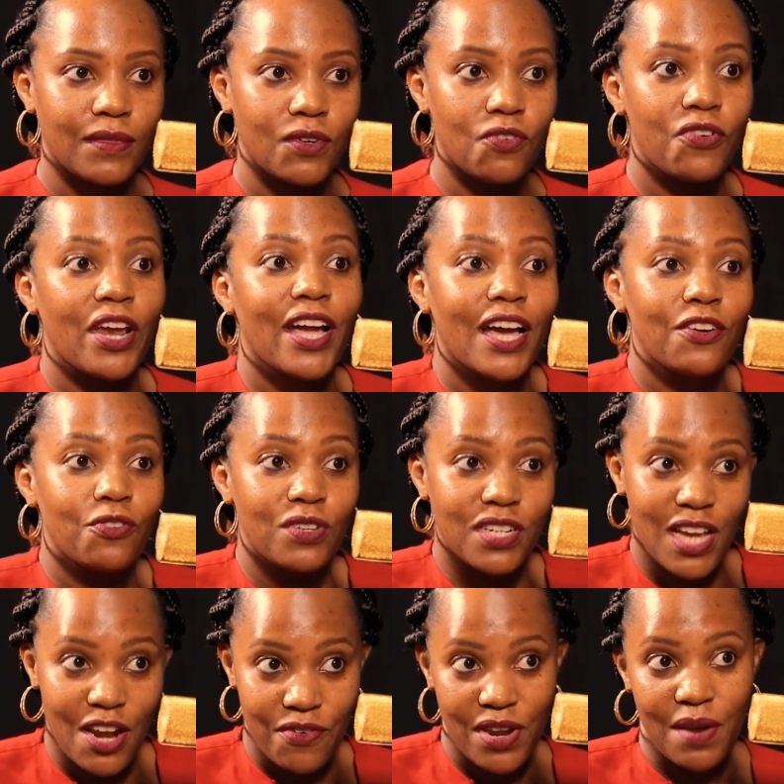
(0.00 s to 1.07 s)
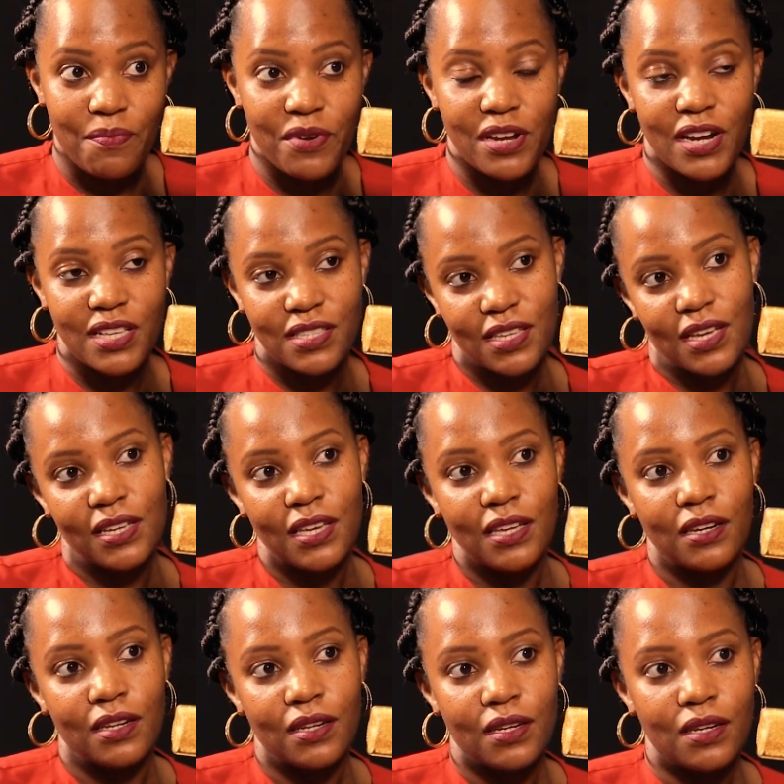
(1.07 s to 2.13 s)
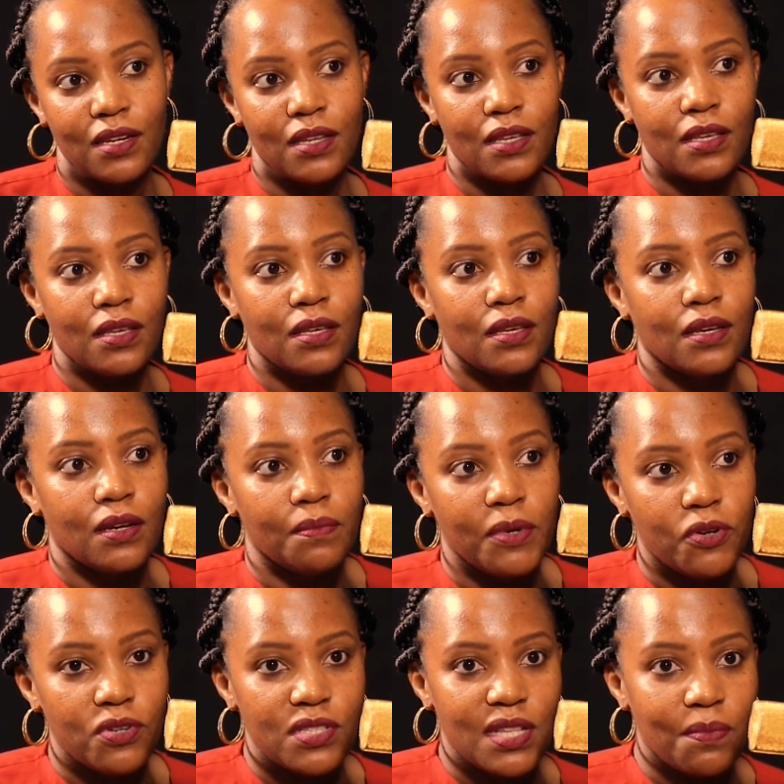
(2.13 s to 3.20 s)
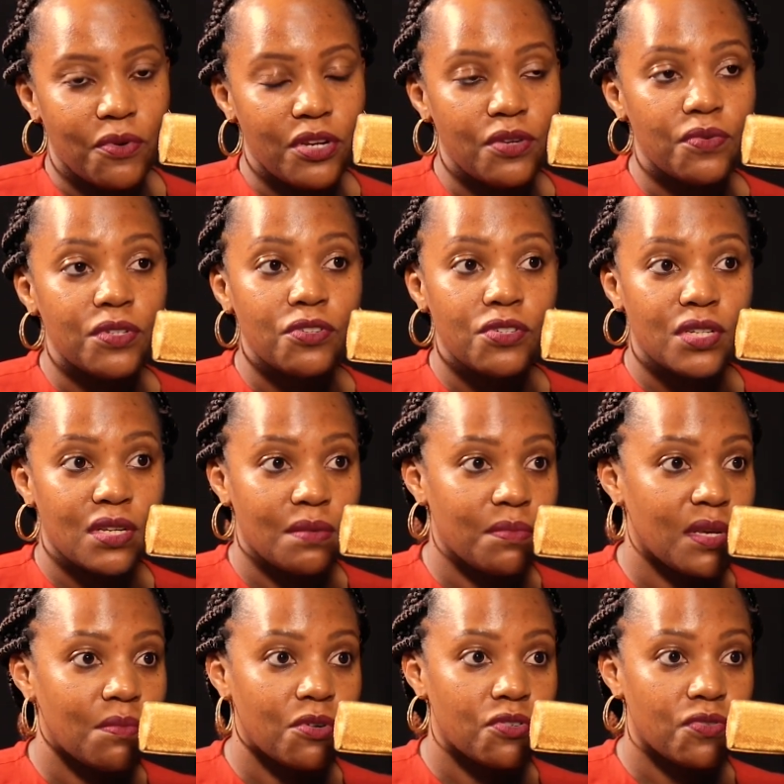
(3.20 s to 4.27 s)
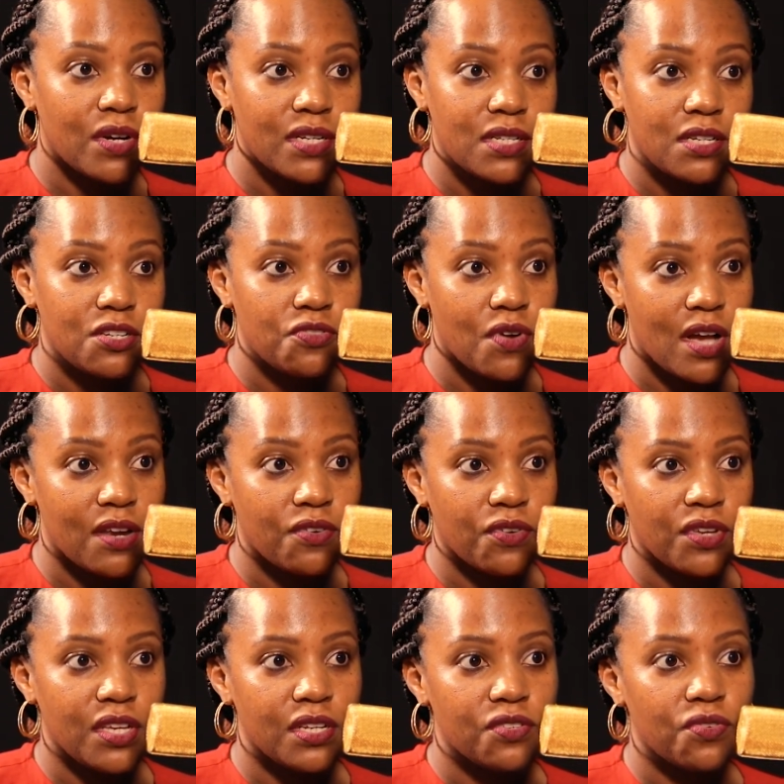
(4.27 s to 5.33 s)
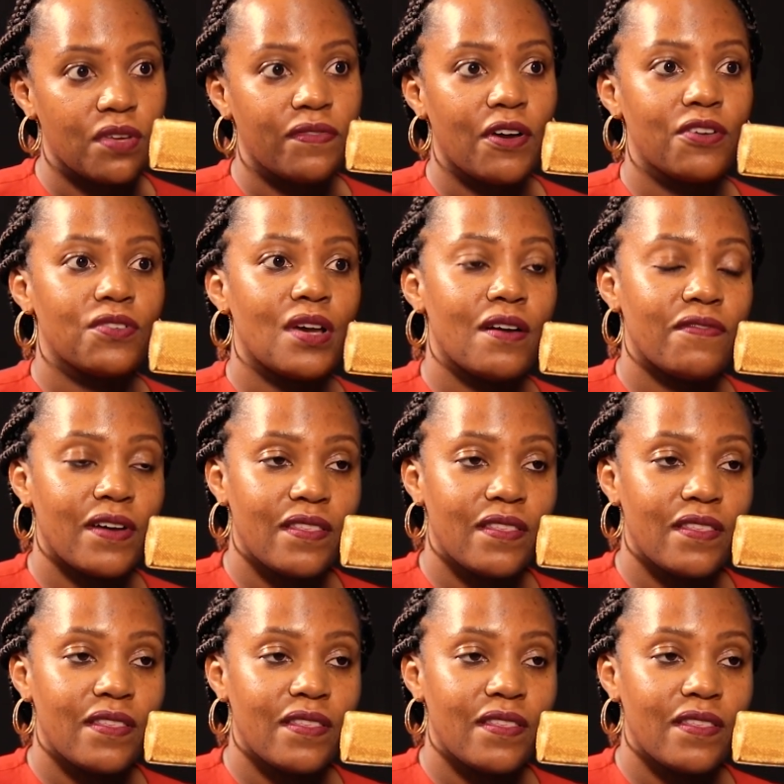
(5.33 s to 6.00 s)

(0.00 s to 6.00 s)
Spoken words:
or I cannot carry a pregnancy again, because the body will not be able to handle it. So if I want to have